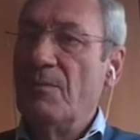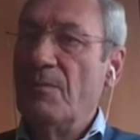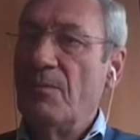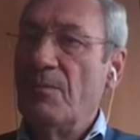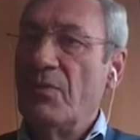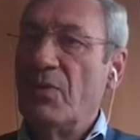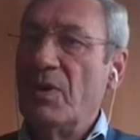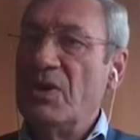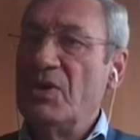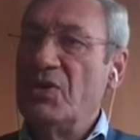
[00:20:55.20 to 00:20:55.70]

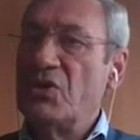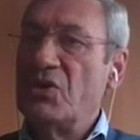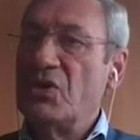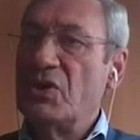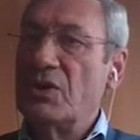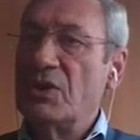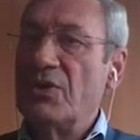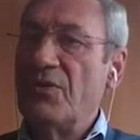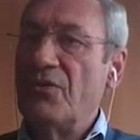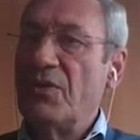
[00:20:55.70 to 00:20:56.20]

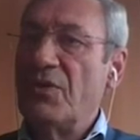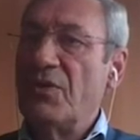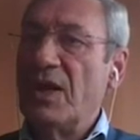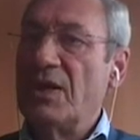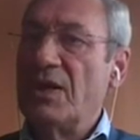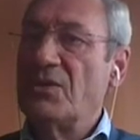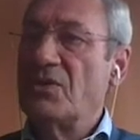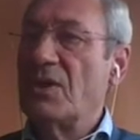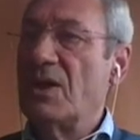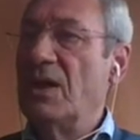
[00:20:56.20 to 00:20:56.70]
bridge the
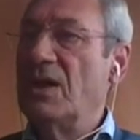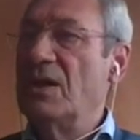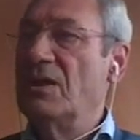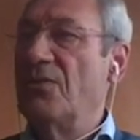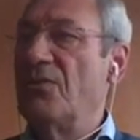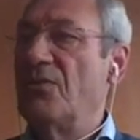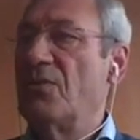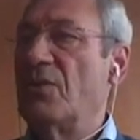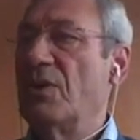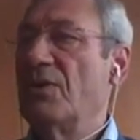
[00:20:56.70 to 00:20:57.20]
fracture in the
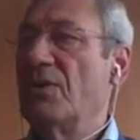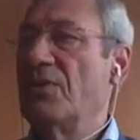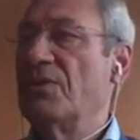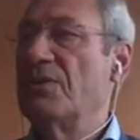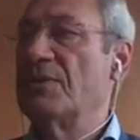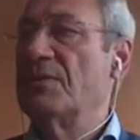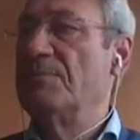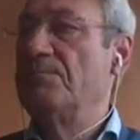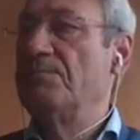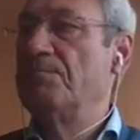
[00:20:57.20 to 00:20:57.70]

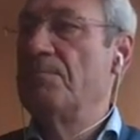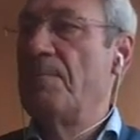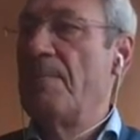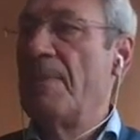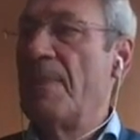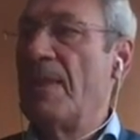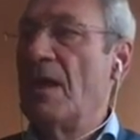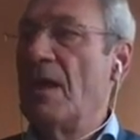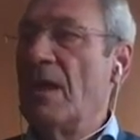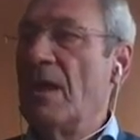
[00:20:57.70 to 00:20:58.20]
front.
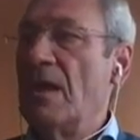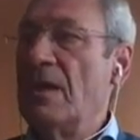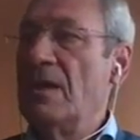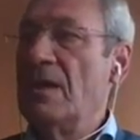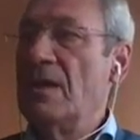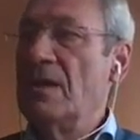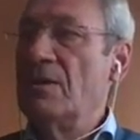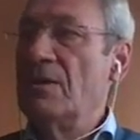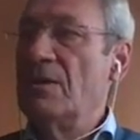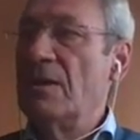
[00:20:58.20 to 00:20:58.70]

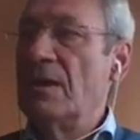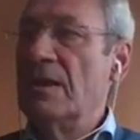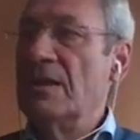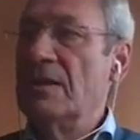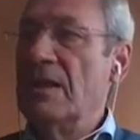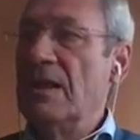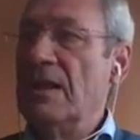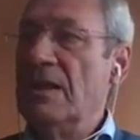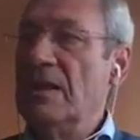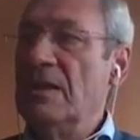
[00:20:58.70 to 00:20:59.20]
Here in
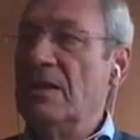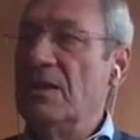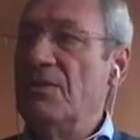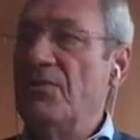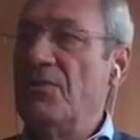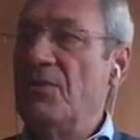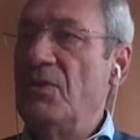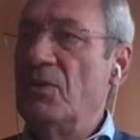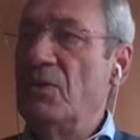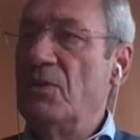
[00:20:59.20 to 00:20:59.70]
the
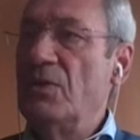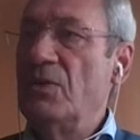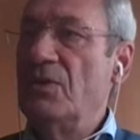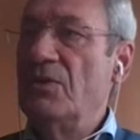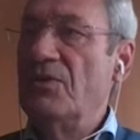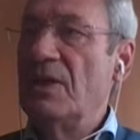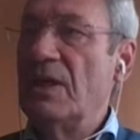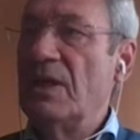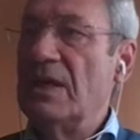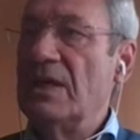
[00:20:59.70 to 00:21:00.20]
inlet view, you
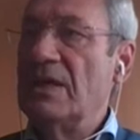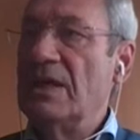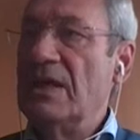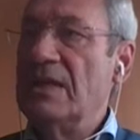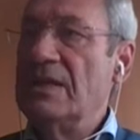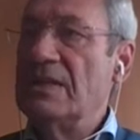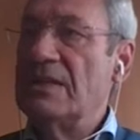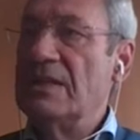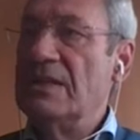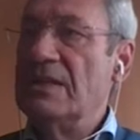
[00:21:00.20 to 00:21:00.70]
very
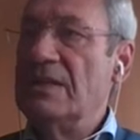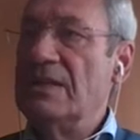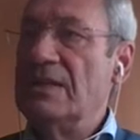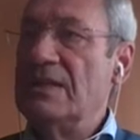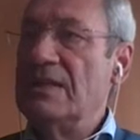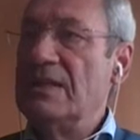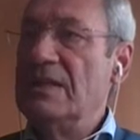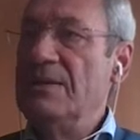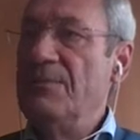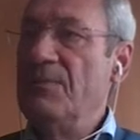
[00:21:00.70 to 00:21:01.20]
nicely
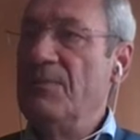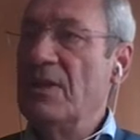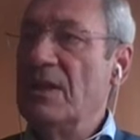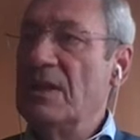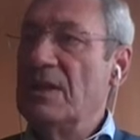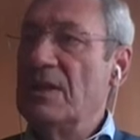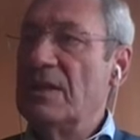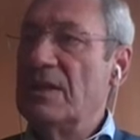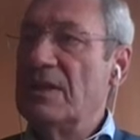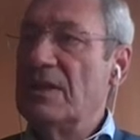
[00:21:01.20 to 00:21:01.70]
see
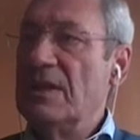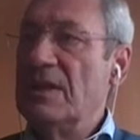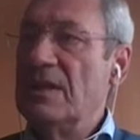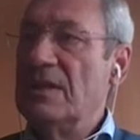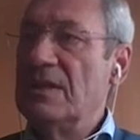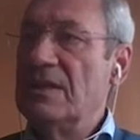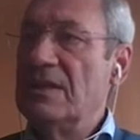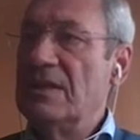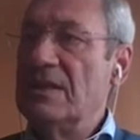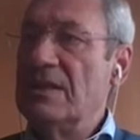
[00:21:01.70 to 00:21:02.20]
that
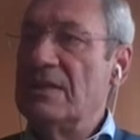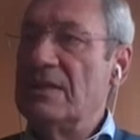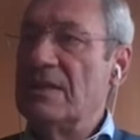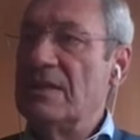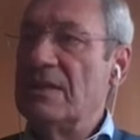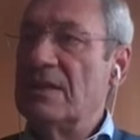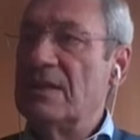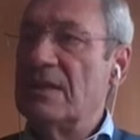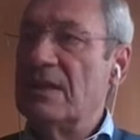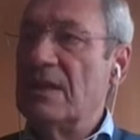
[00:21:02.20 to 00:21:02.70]
this
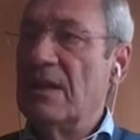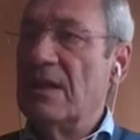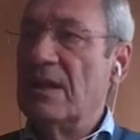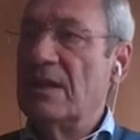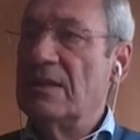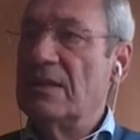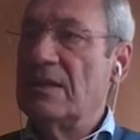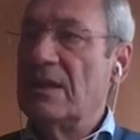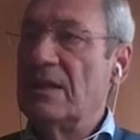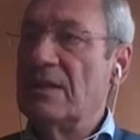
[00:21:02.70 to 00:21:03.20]

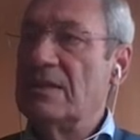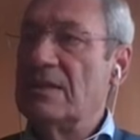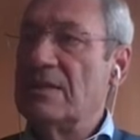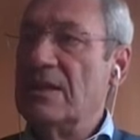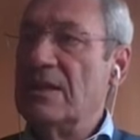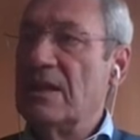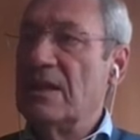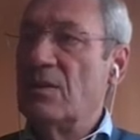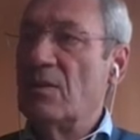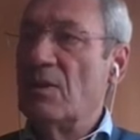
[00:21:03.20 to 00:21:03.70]

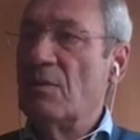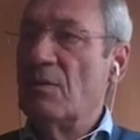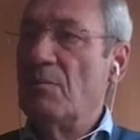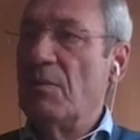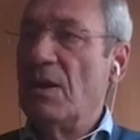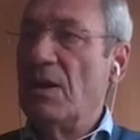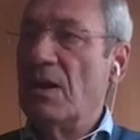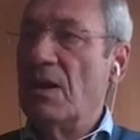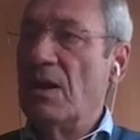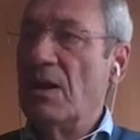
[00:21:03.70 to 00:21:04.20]
transsacral
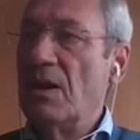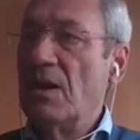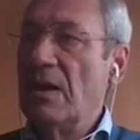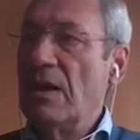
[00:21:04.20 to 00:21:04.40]
bar